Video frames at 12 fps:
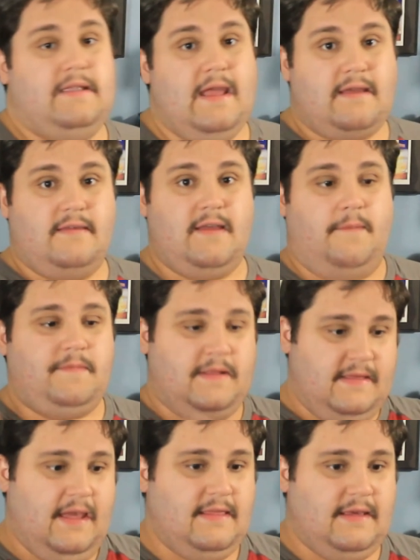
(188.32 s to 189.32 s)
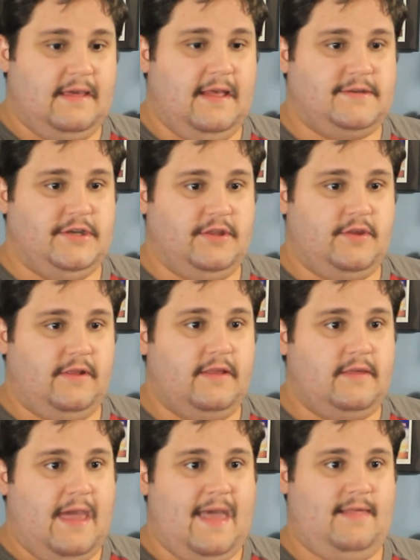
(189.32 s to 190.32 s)
Next up, let's stay in the kitchen. So
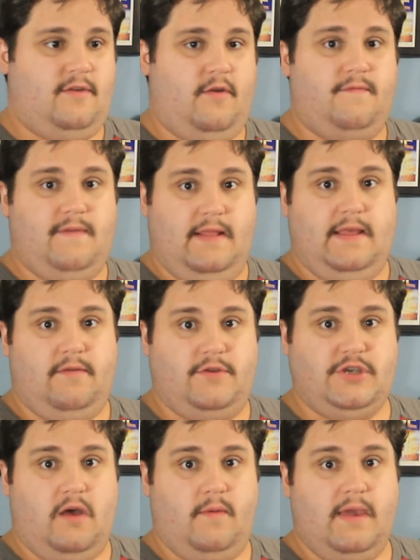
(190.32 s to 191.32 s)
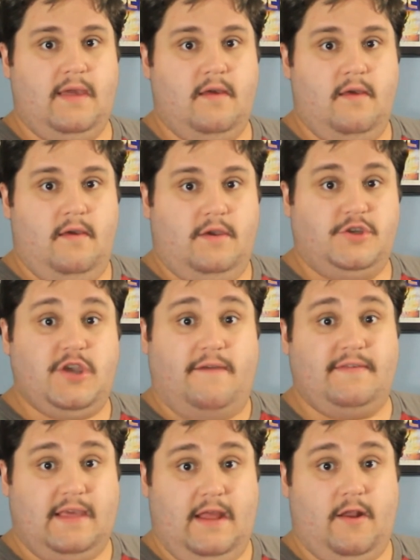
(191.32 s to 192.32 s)
let's cast our villain, shall we?
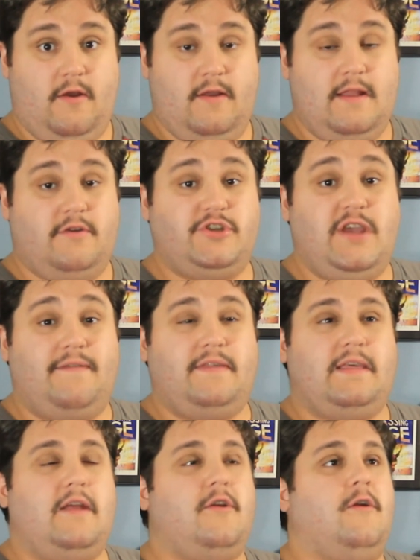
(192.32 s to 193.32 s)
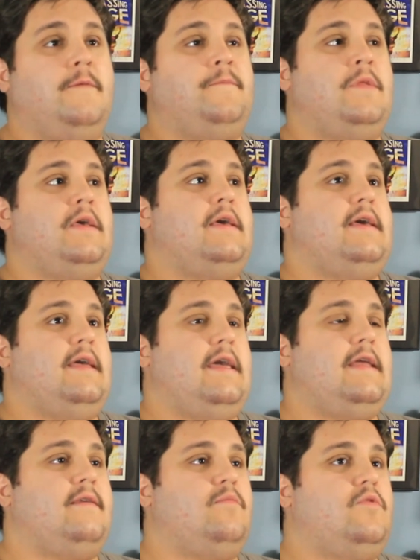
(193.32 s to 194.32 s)
Chef Skinner. Chef Skinner
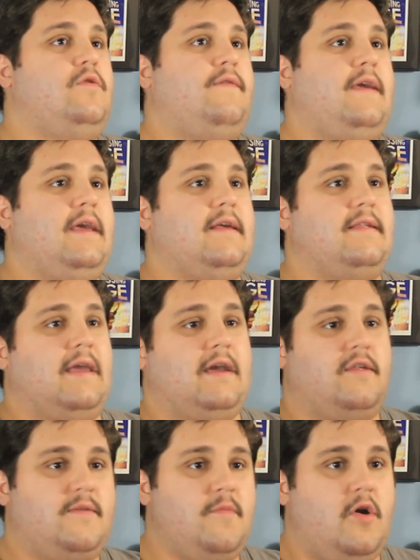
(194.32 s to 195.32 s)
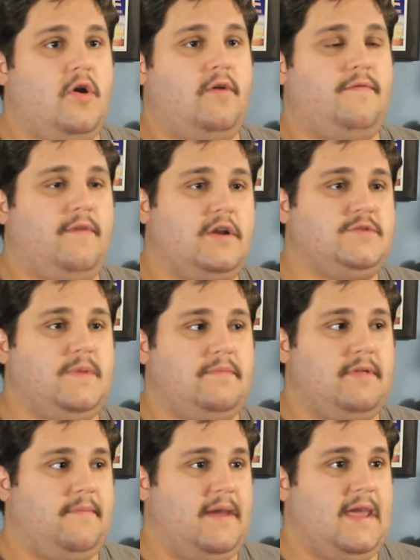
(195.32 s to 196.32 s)
in the movie is like a small
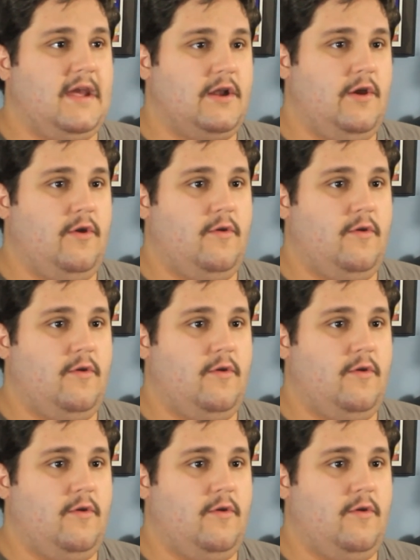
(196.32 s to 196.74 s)
Frenchman played by Ian